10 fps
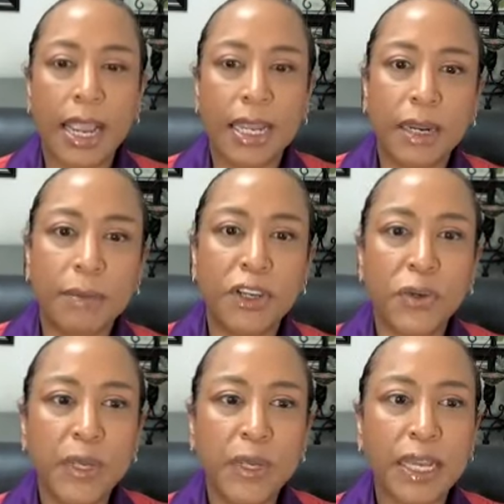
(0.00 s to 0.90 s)
And I'm
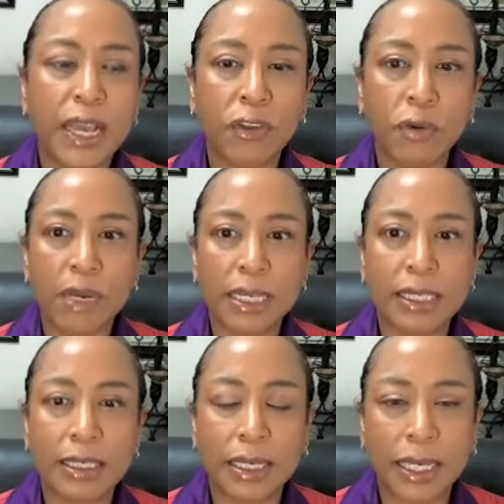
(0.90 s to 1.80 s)
doing that through my
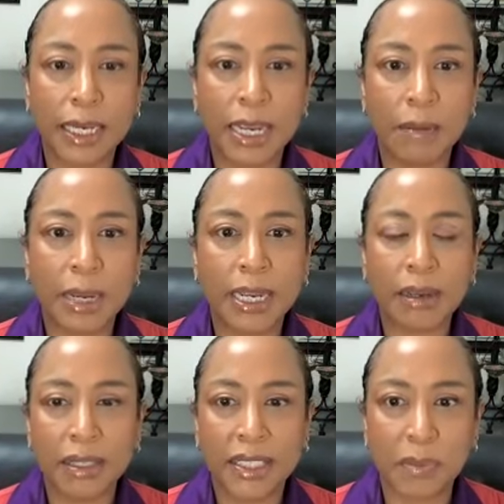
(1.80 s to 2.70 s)
study and my
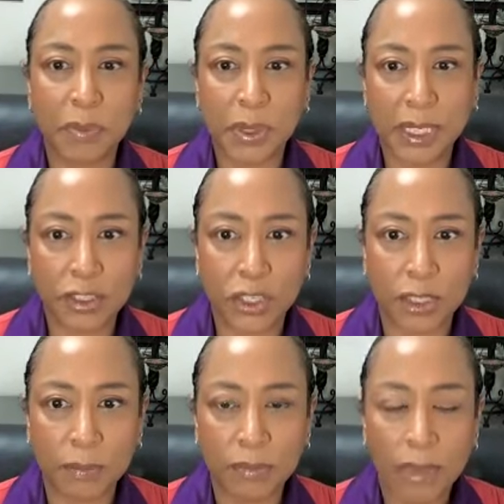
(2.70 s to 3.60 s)

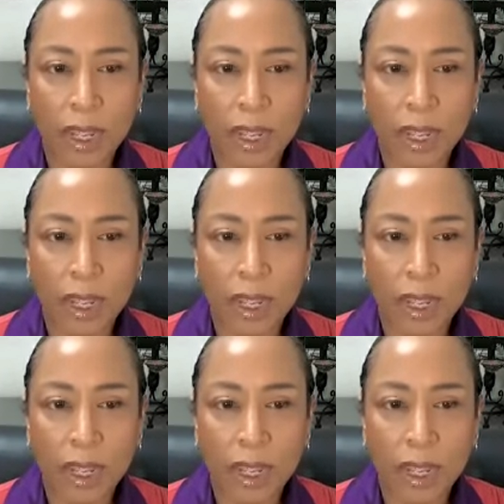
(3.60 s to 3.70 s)
contemplation.